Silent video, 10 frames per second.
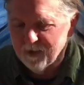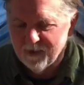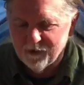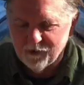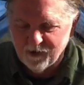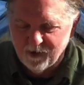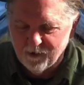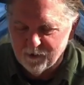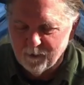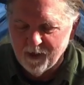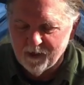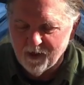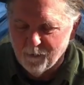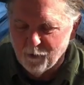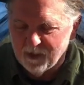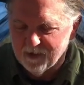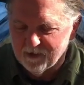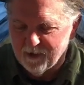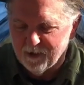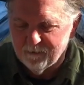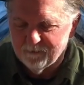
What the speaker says: in the Sierras by the time we get there.